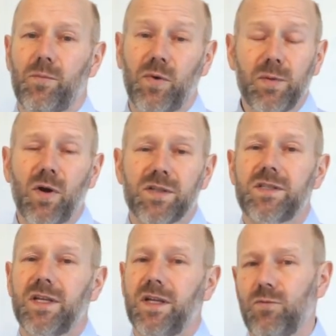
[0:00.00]

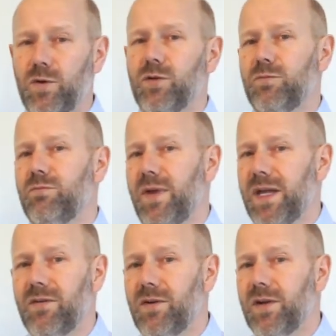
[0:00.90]
pre-processing, we could make
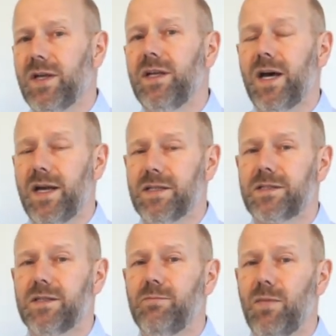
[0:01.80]
a very
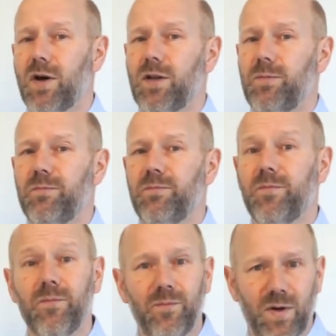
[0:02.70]
nice model.
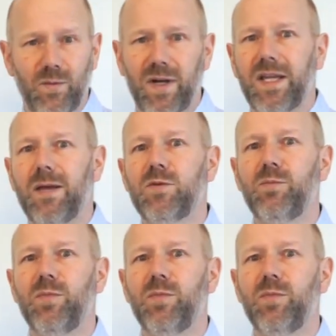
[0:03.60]
But when it came to